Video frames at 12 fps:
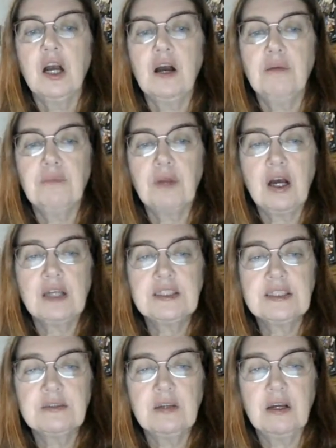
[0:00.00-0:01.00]

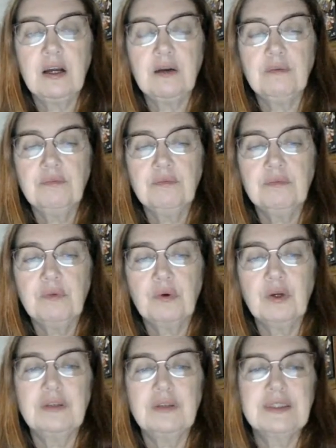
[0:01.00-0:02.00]
Blossom
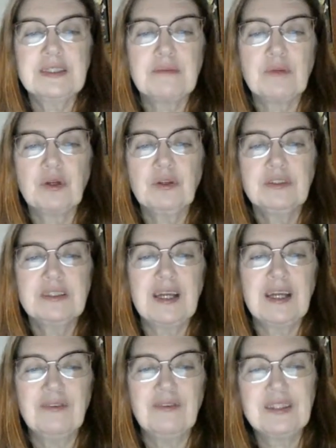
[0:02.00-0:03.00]
or in summer,
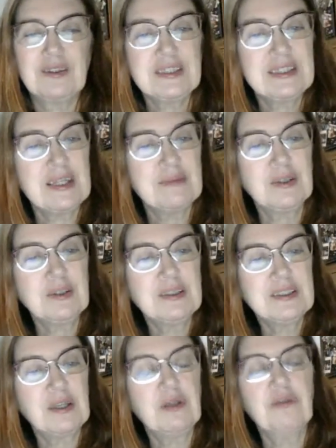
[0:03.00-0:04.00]
so it's summer,
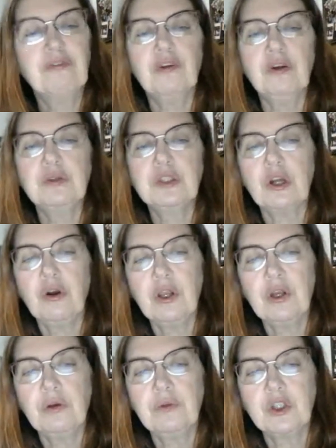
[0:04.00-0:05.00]
so the fruit's
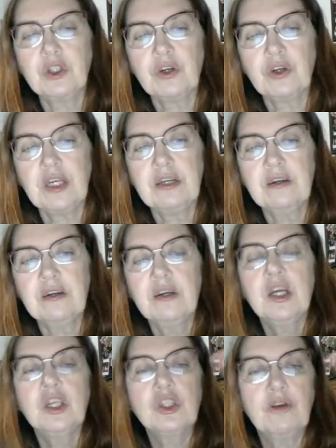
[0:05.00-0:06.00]
already on the tree.
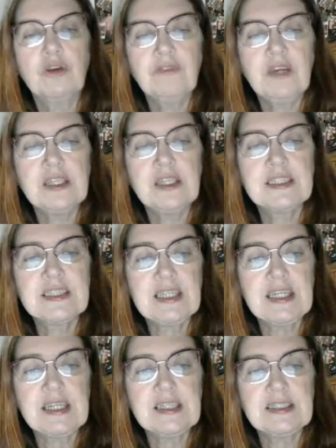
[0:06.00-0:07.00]
Don't feed the
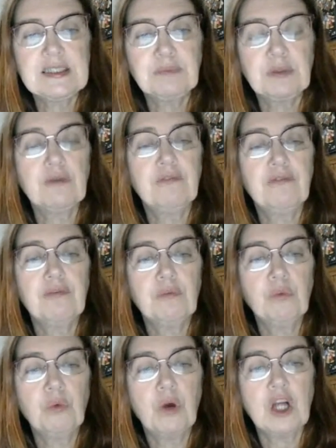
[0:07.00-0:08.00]
seeds, but the
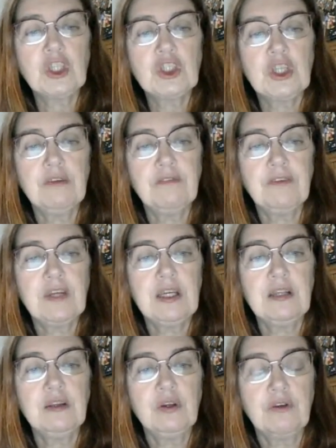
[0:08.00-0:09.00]
wash and
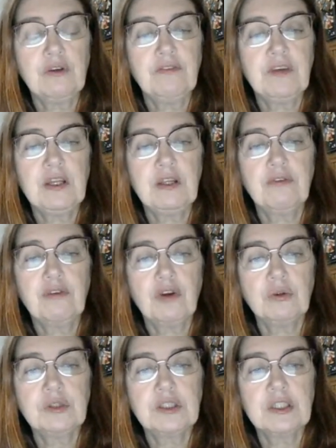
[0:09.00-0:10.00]
feed. You can feed the
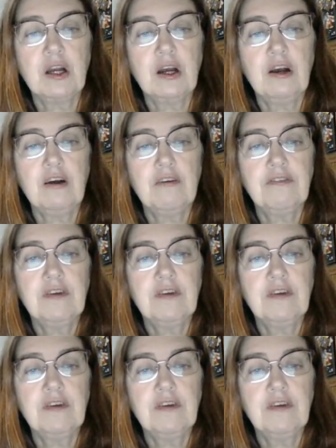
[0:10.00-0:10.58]
fruits of